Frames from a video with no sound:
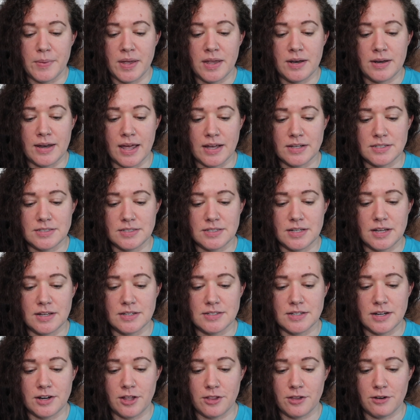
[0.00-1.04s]
Next
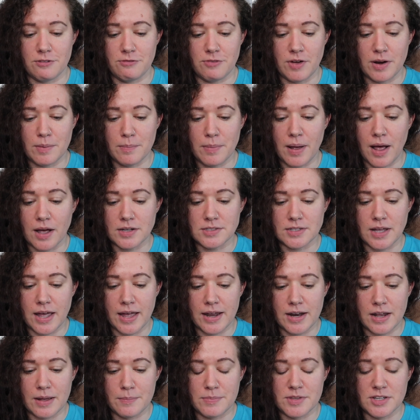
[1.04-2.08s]
is another fun box
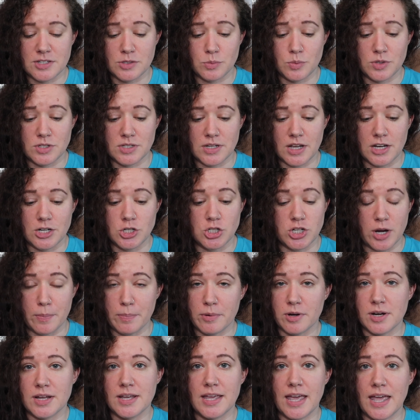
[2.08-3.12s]
item. This was a
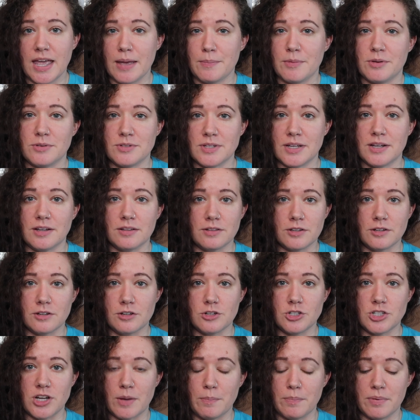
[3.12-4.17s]
Jeopardy game. It was like a little
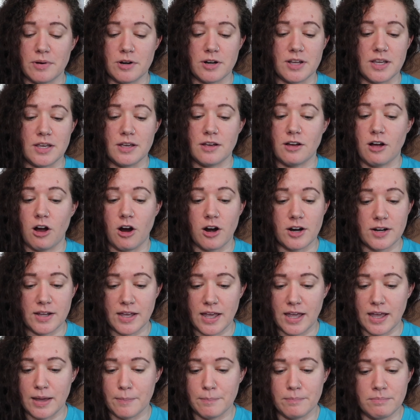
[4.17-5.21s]
Jeopardy card
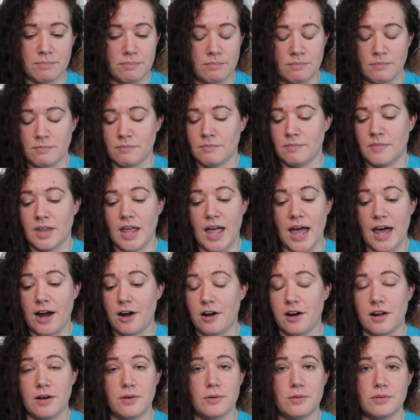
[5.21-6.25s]
game. I
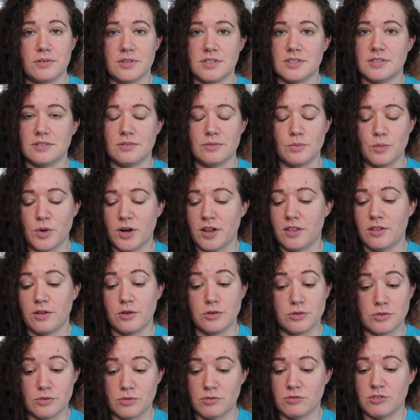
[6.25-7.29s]
don't know, it was one of
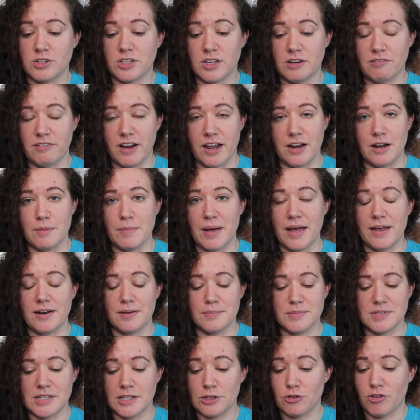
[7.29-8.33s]
those really random
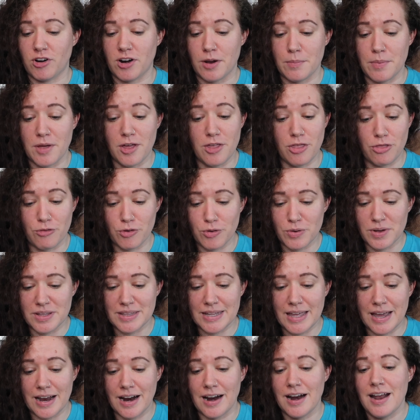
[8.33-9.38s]
items that Thread Up threw in
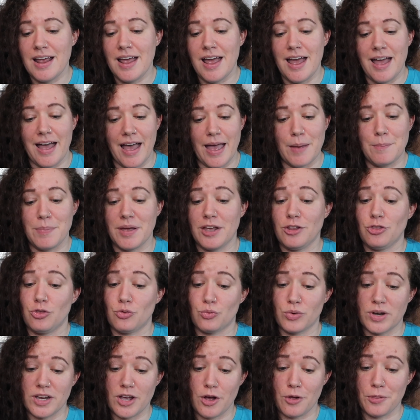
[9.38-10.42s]
there. I paid
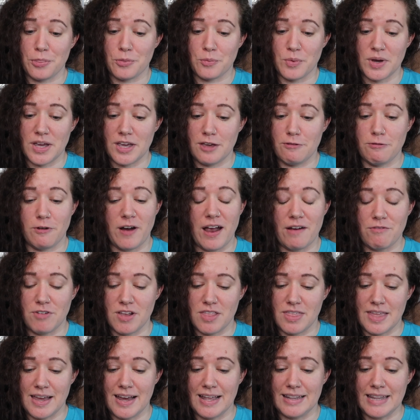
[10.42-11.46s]
$3.03 for
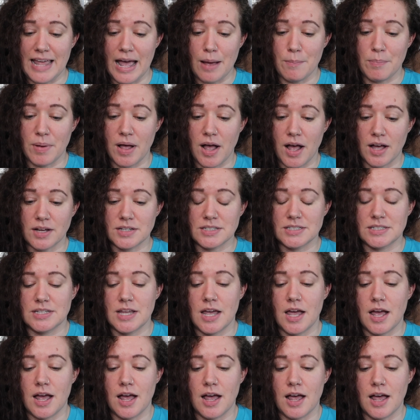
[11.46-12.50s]
everything in that box,
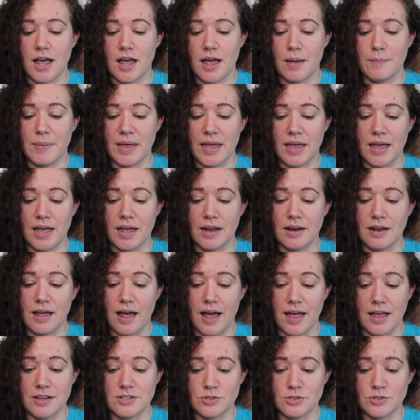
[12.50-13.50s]
and I